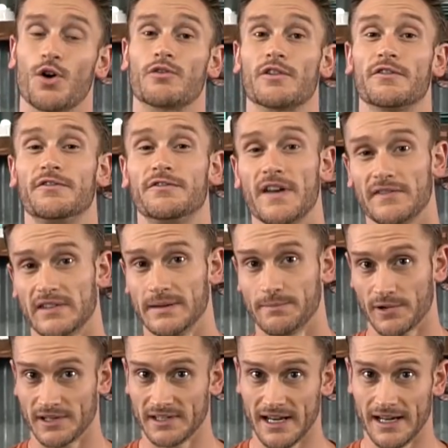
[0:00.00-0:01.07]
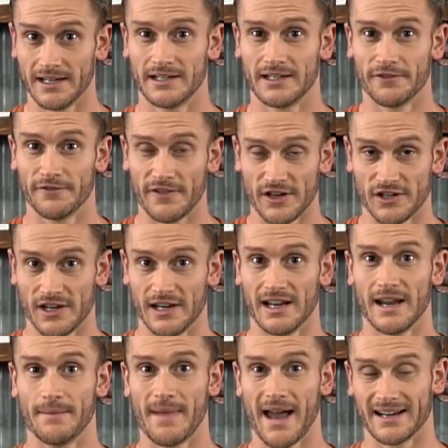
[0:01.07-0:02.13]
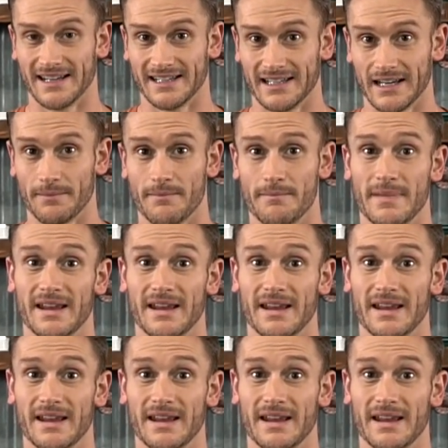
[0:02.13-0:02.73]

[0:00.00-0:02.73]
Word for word: over fifty percent deficient in magnesium,